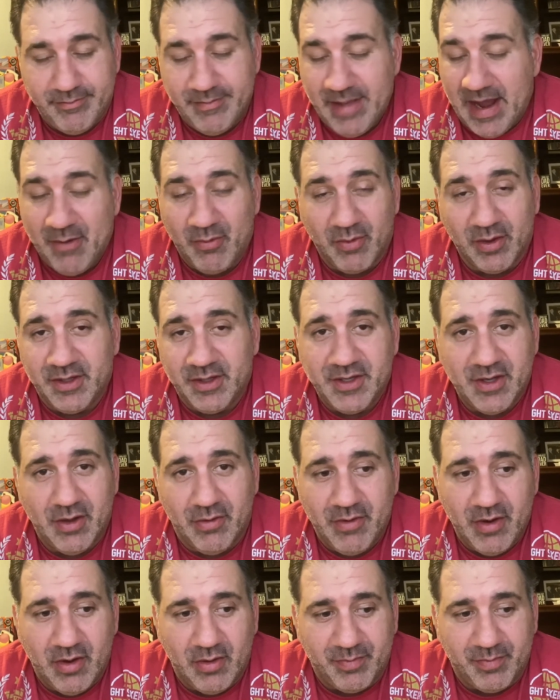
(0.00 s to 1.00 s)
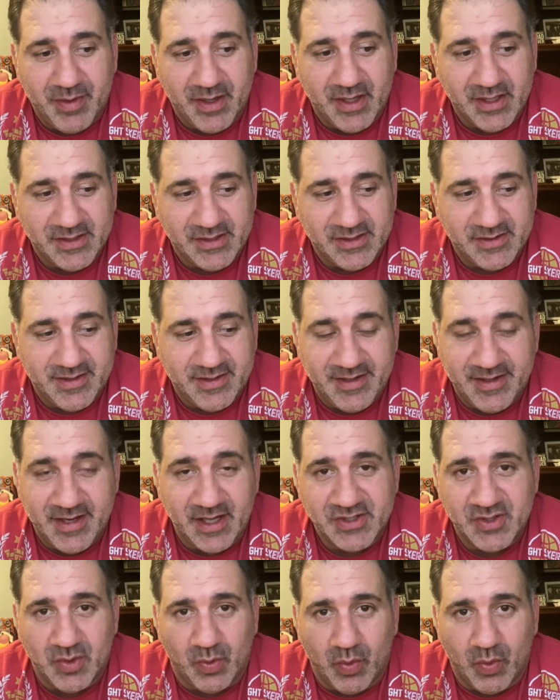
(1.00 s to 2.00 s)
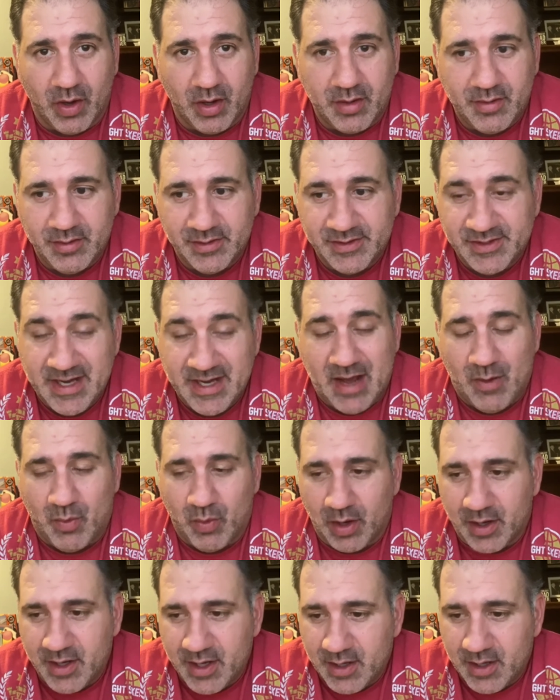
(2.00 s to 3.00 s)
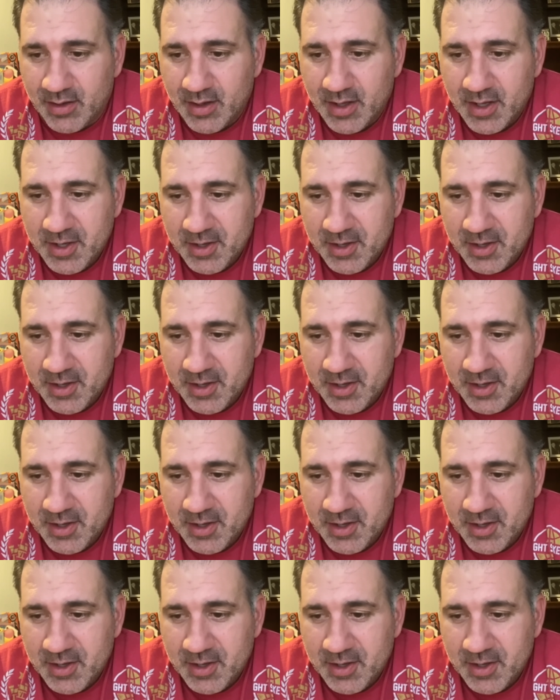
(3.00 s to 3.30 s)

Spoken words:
I really don't know, because it doesn't work. It's not working.